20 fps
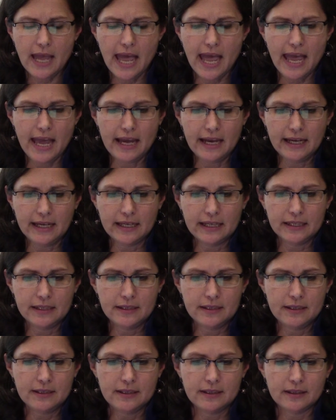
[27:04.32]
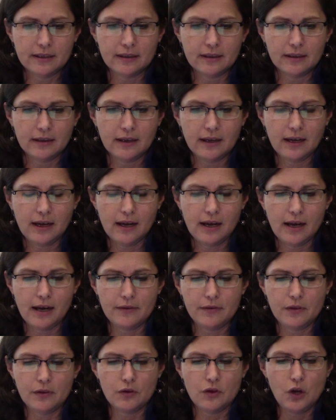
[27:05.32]
And
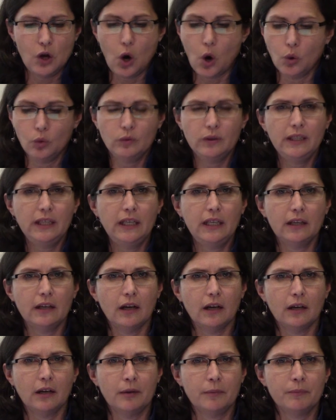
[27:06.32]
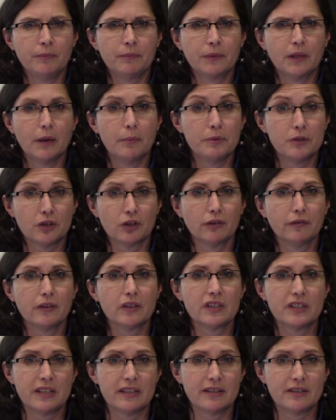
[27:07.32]
the only
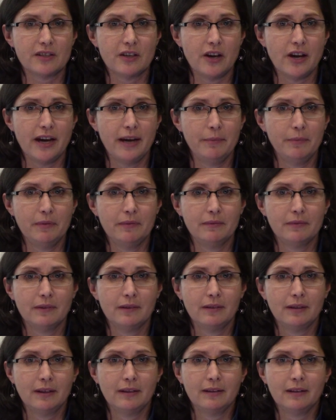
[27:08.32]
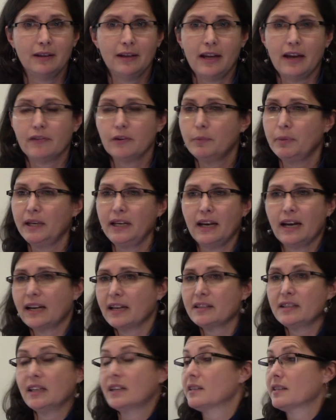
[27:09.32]
observers this time, everybody, I
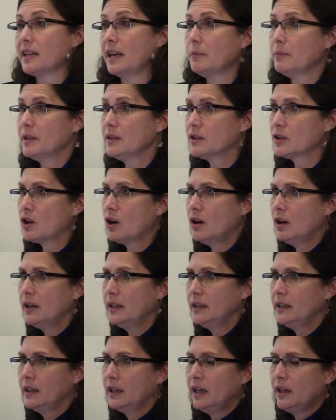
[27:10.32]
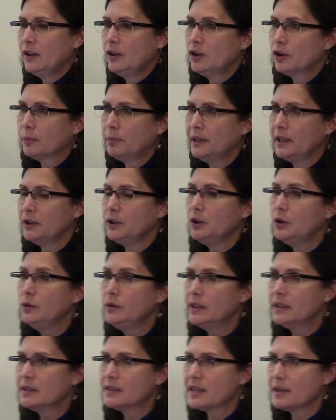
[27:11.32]
guess the excitement's gone. The European
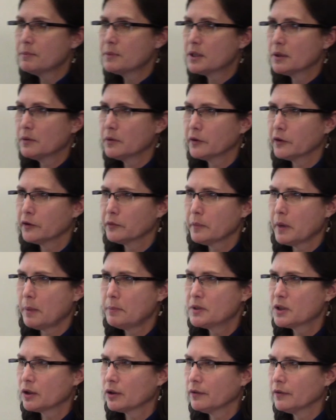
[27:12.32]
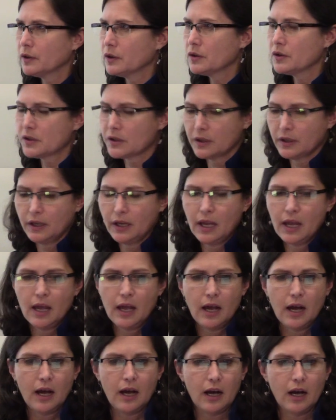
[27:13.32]
Union sends observers.
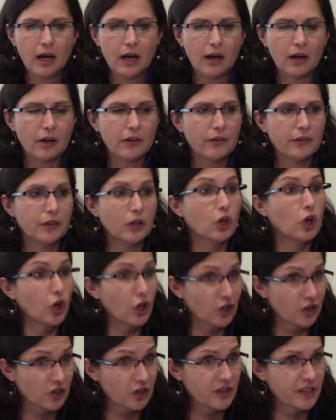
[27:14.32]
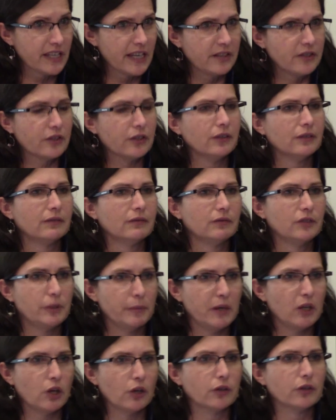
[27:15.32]
The Carter Center,
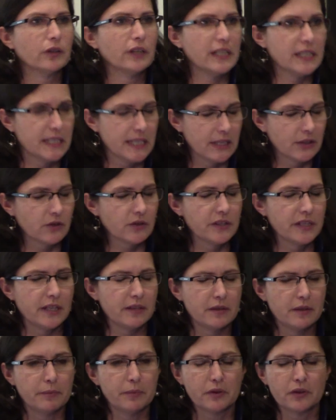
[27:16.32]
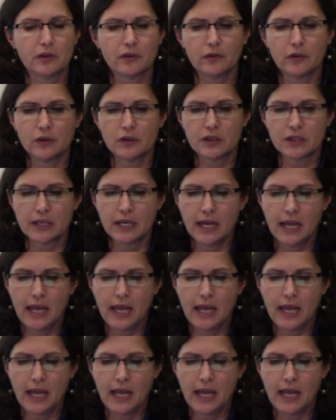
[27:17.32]
Jimmy Carter, his center sends observers.